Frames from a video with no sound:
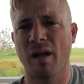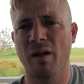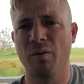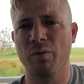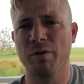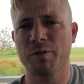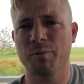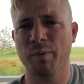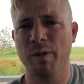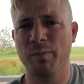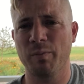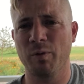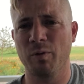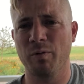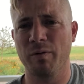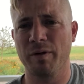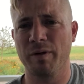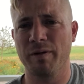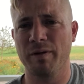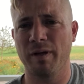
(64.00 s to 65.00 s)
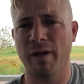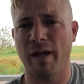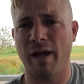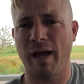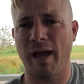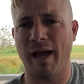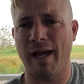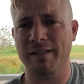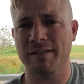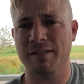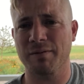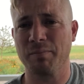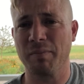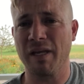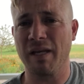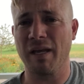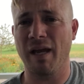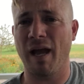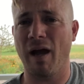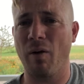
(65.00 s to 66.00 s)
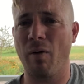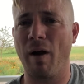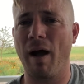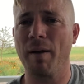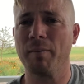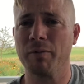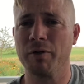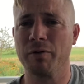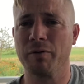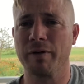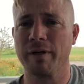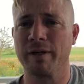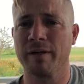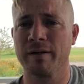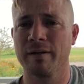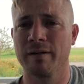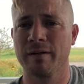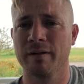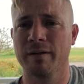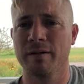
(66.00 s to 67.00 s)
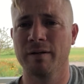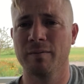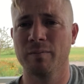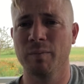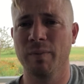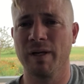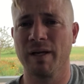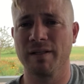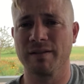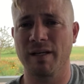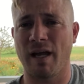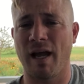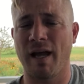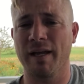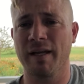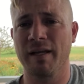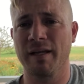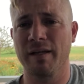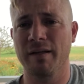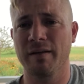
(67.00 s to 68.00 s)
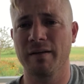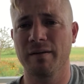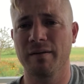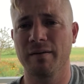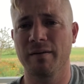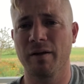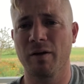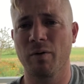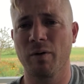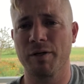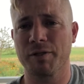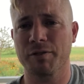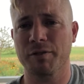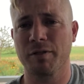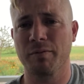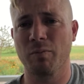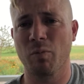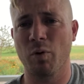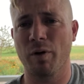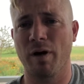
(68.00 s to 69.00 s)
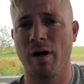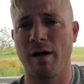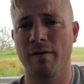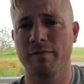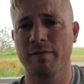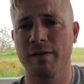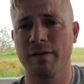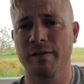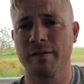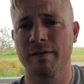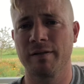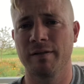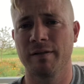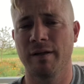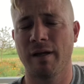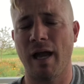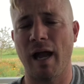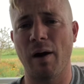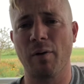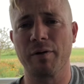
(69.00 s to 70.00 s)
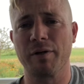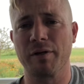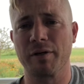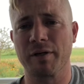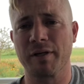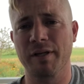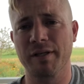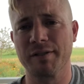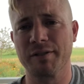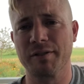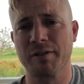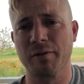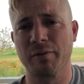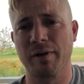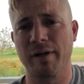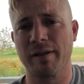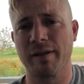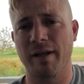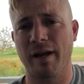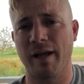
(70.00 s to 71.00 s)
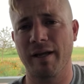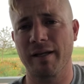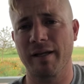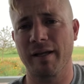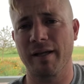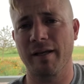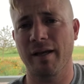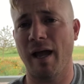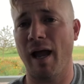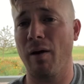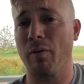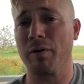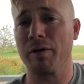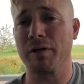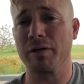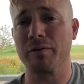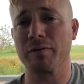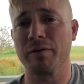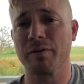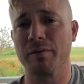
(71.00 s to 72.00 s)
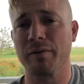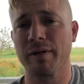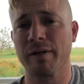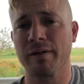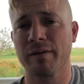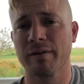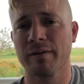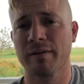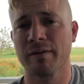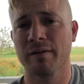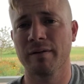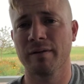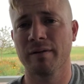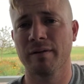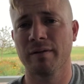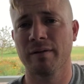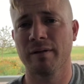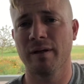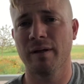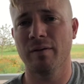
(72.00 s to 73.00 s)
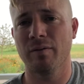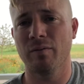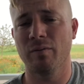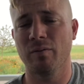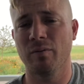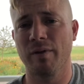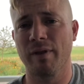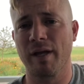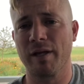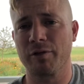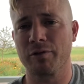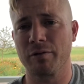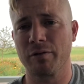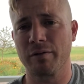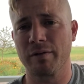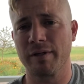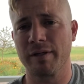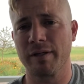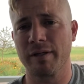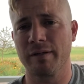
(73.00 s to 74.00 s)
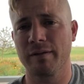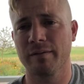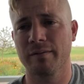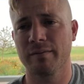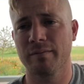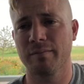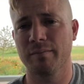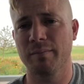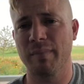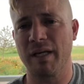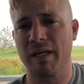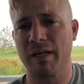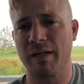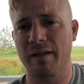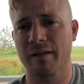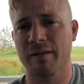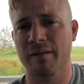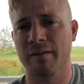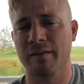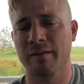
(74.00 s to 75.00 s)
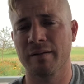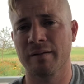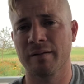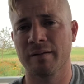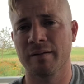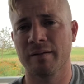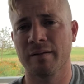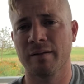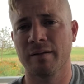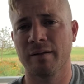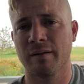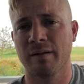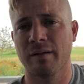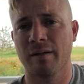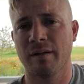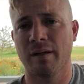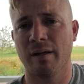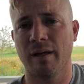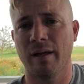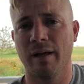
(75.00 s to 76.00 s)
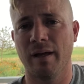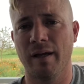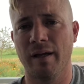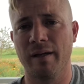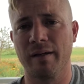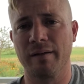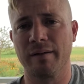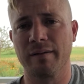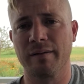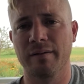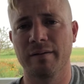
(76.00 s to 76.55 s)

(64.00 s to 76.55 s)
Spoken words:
wish people would ask me how I'm doing, because I get the question more often, how are your kids doing, than I get, how are you doing, when they truly mean it. And